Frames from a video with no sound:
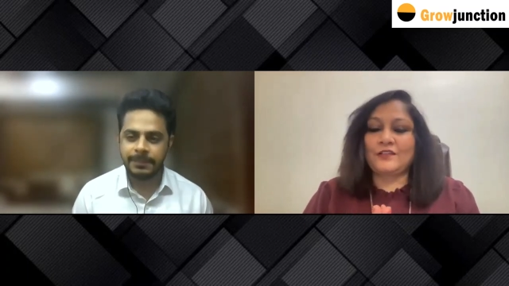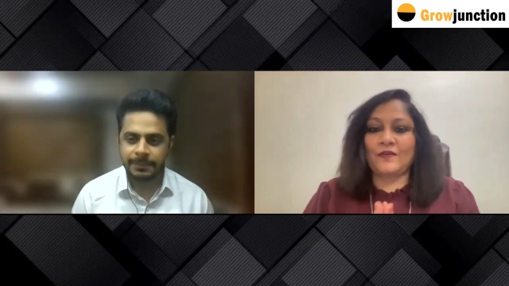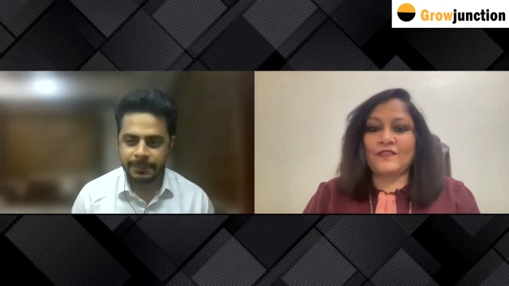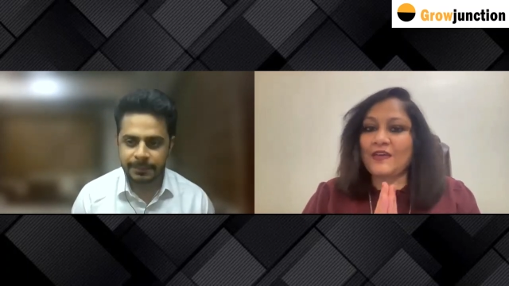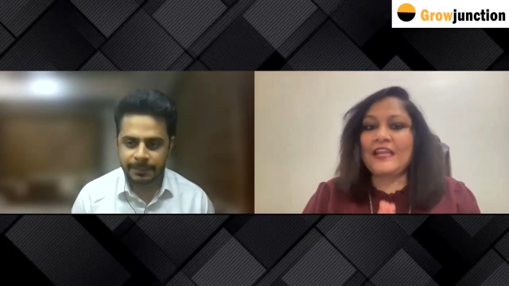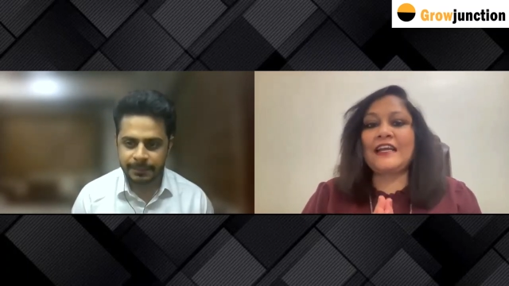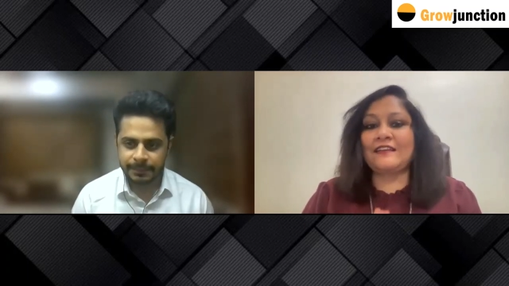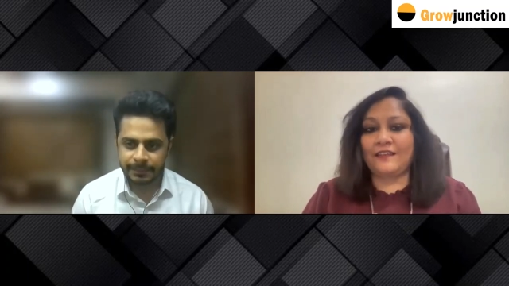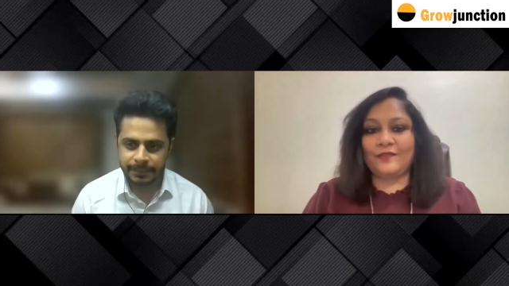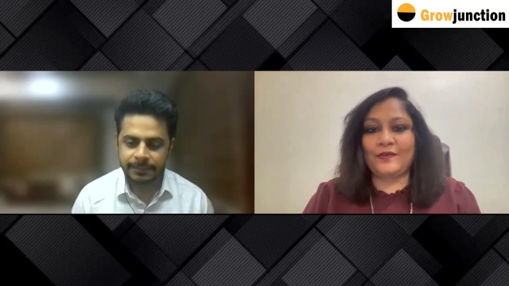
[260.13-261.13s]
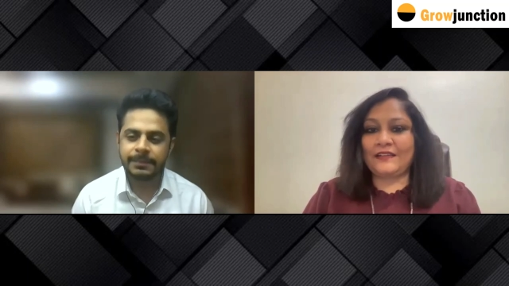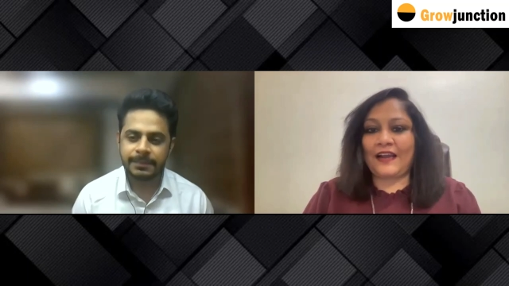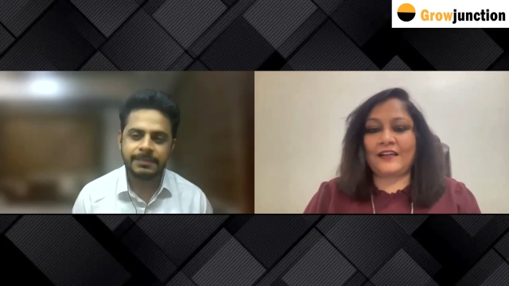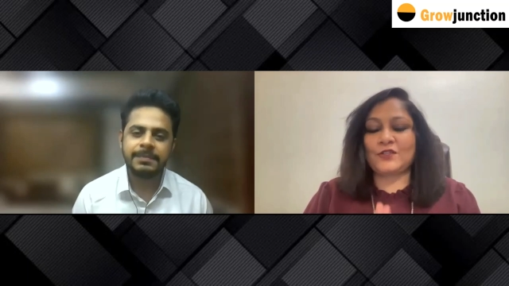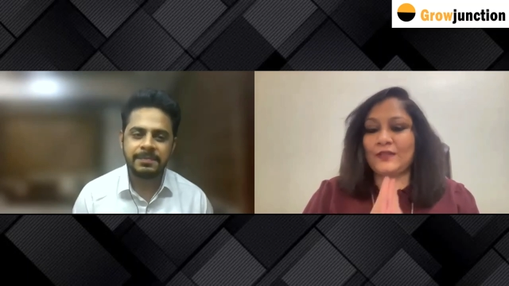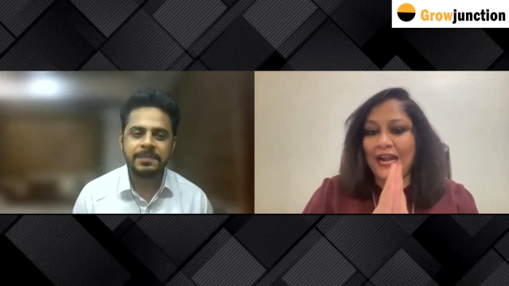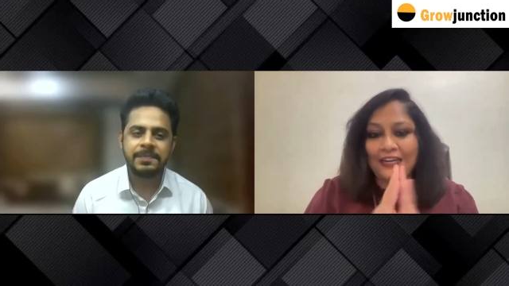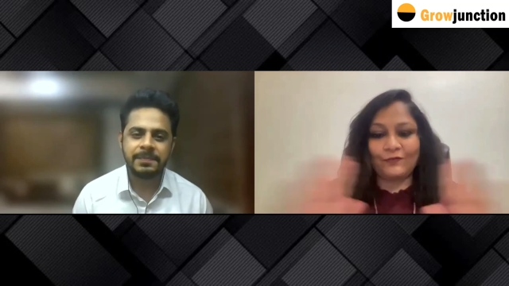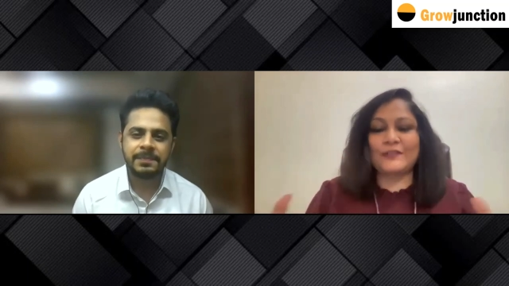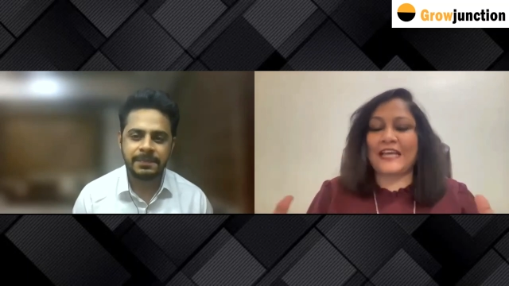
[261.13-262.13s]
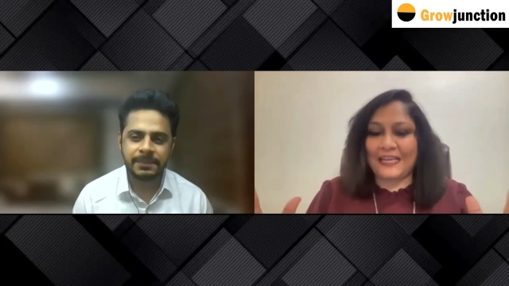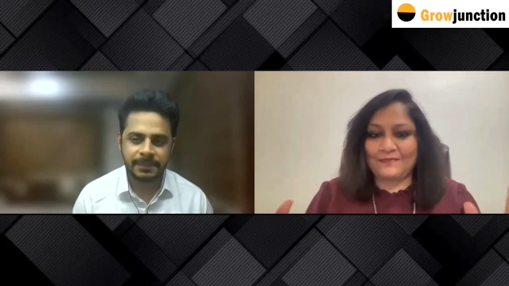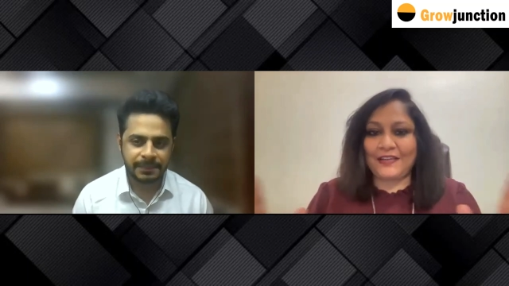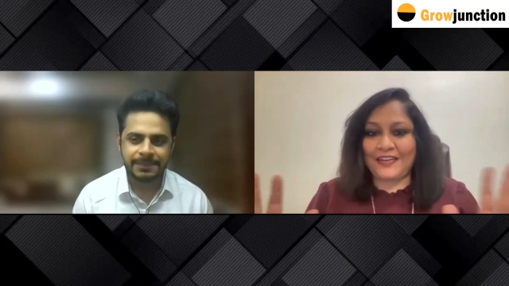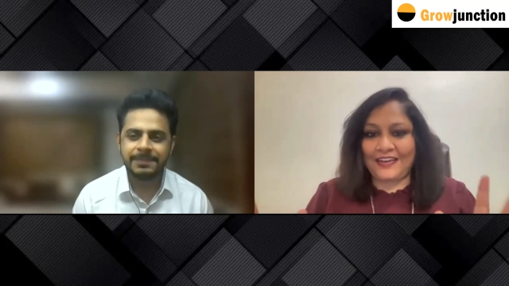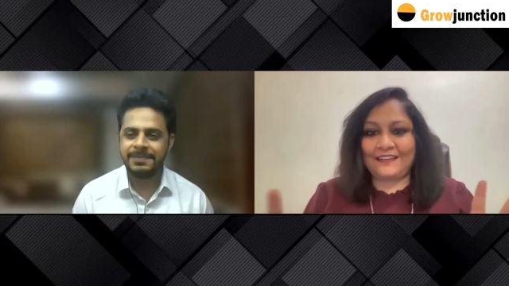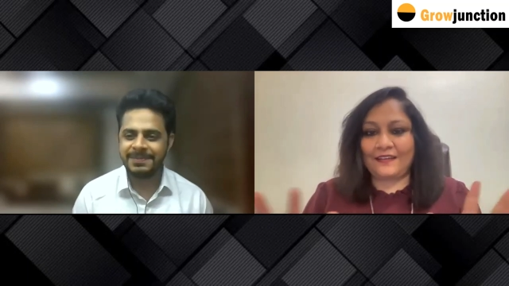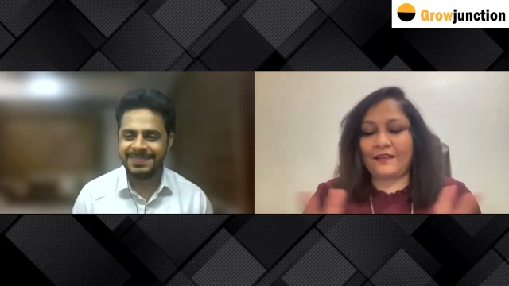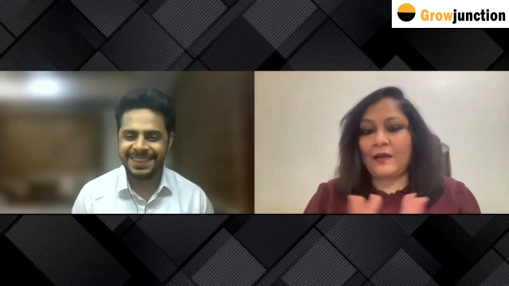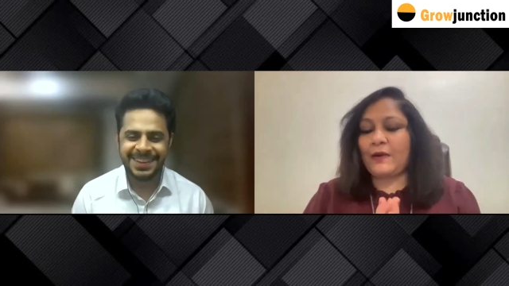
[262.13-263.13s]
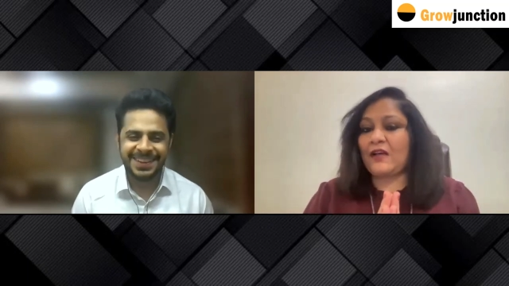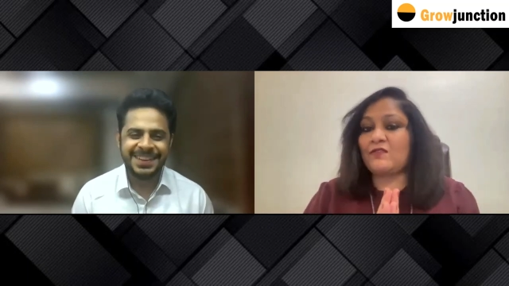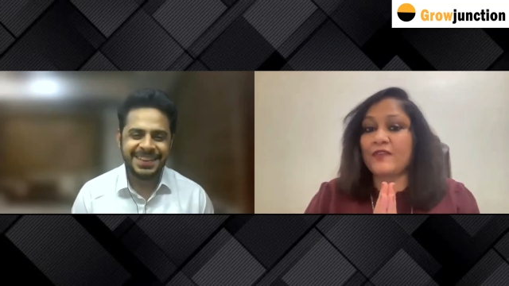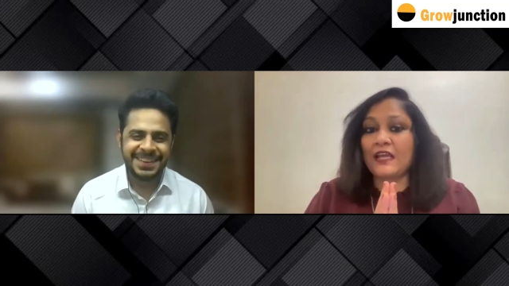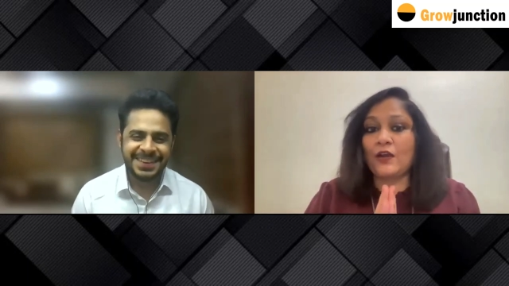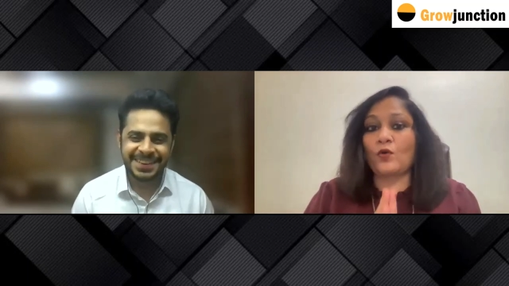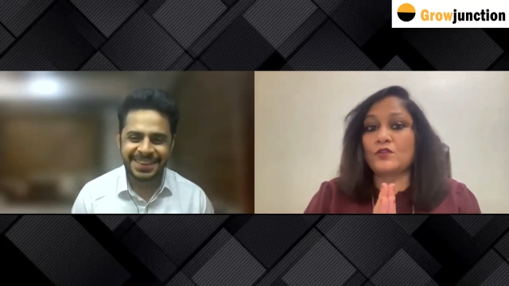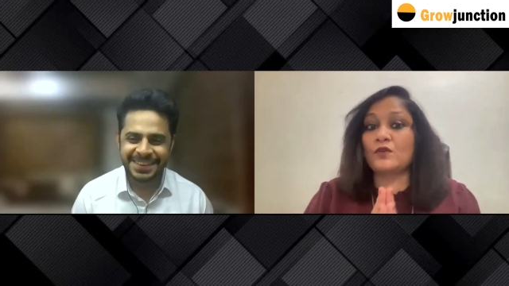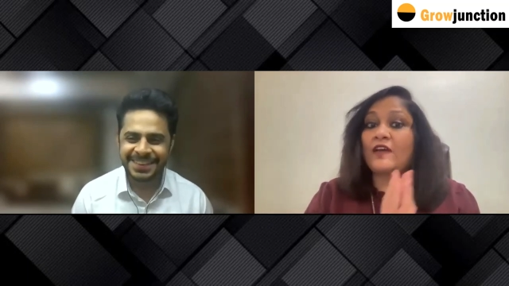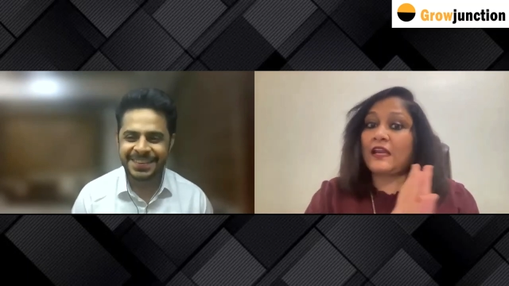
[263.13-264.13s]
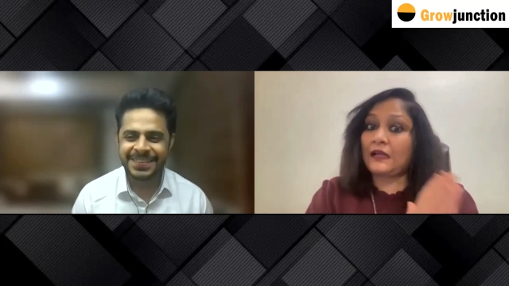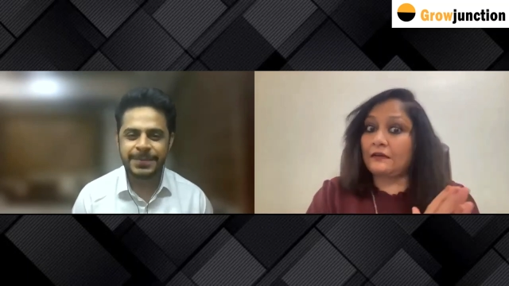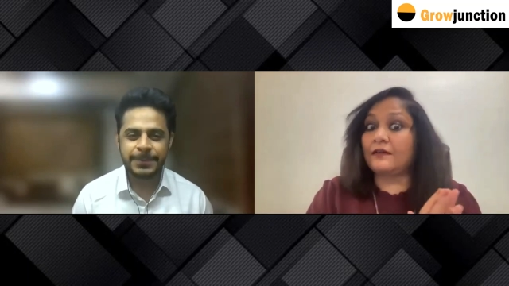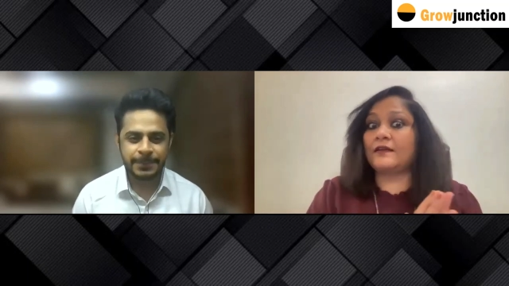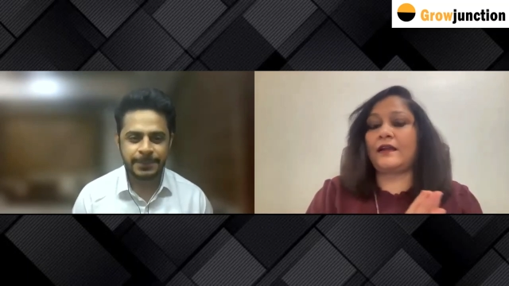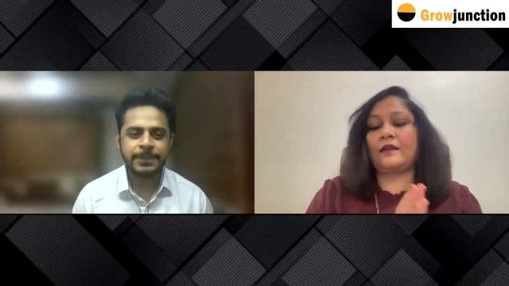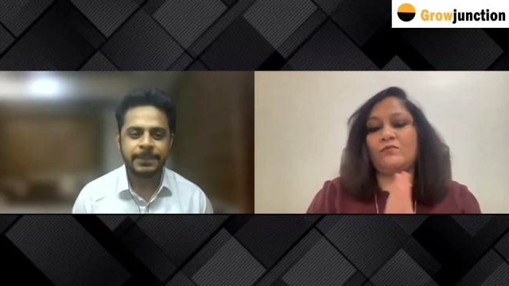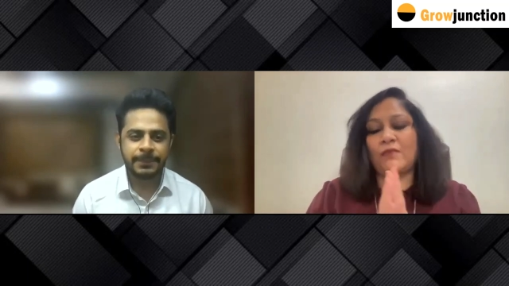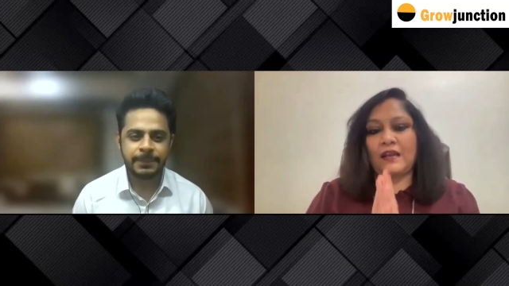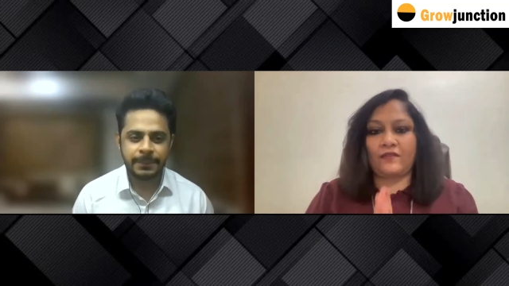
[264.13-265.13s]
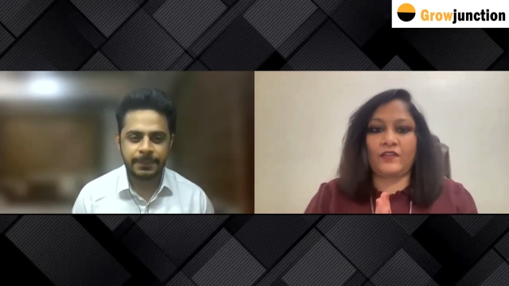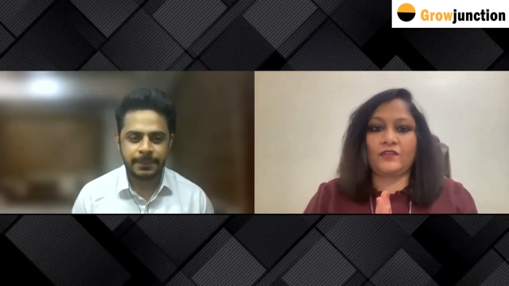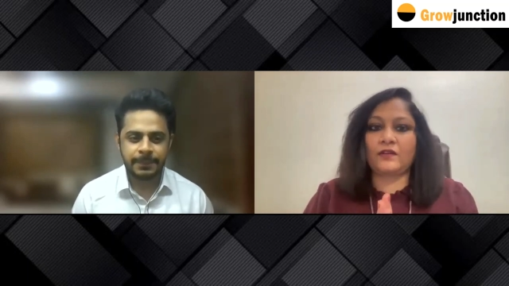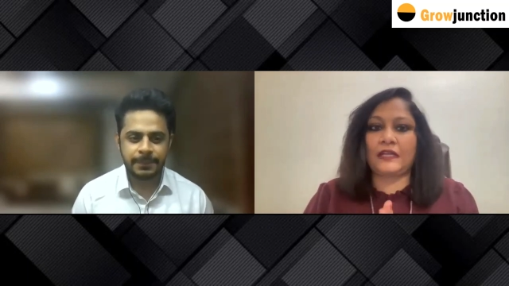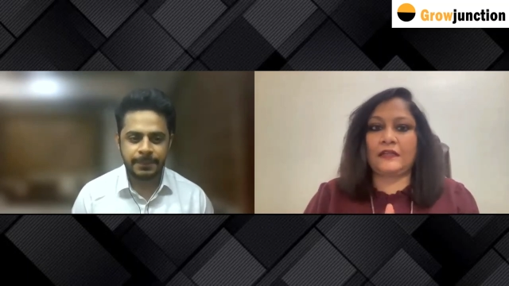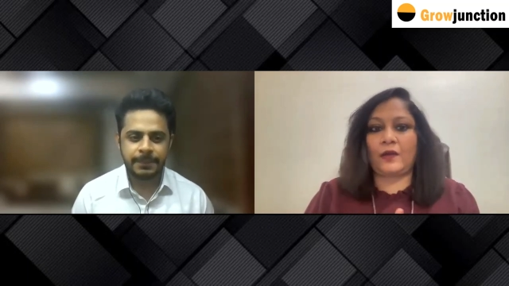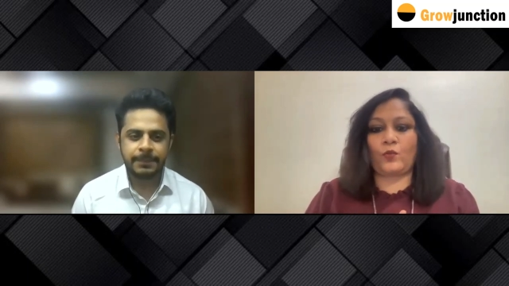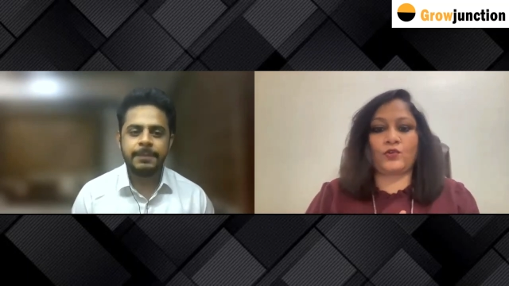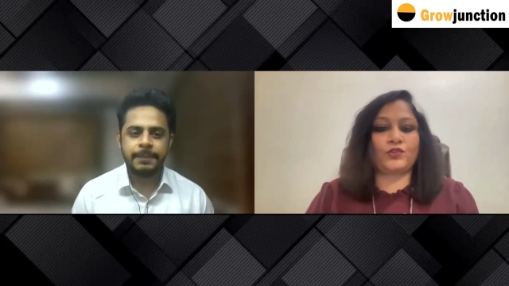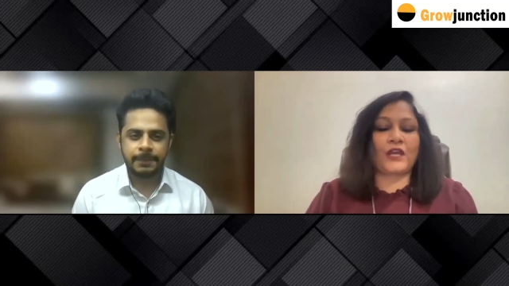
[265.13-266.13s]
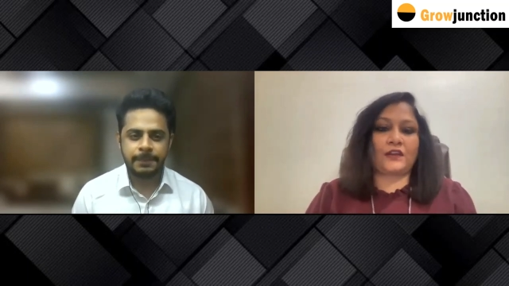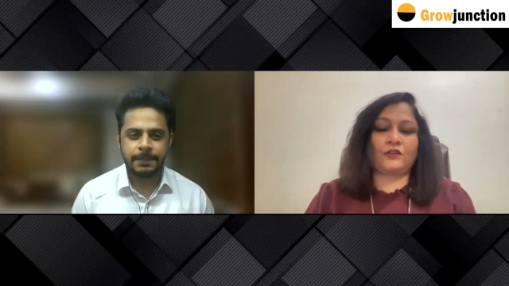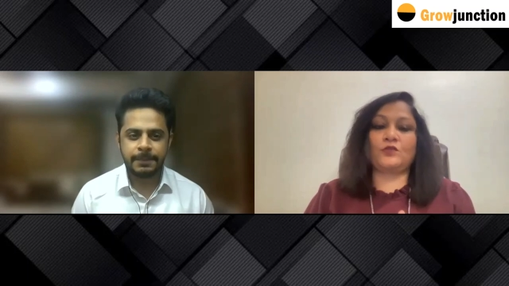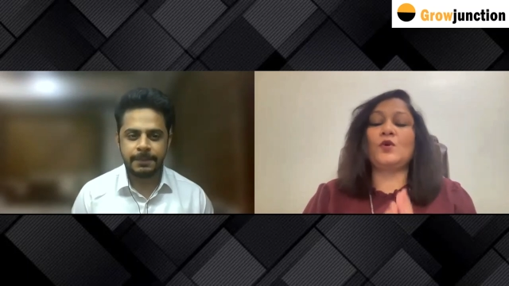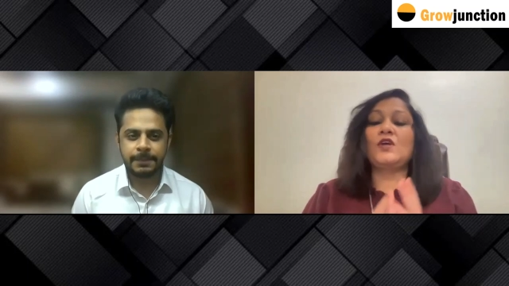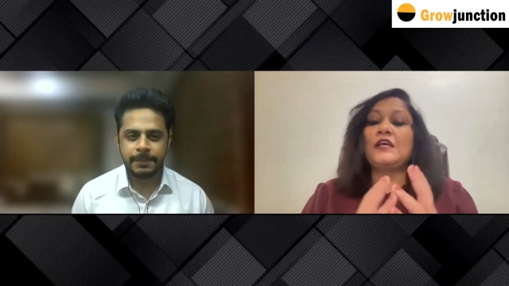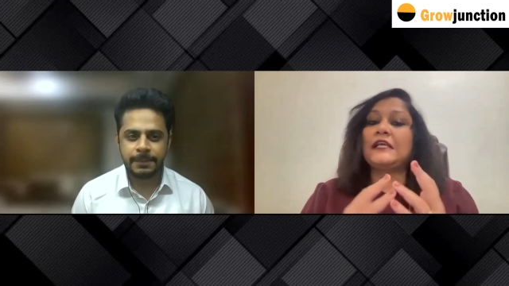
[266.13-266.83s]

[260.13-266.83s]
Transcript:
Speaker 1: so i was very clear with that so that was eliminated right but i was very also very clear that in my 11th grade that i want to get into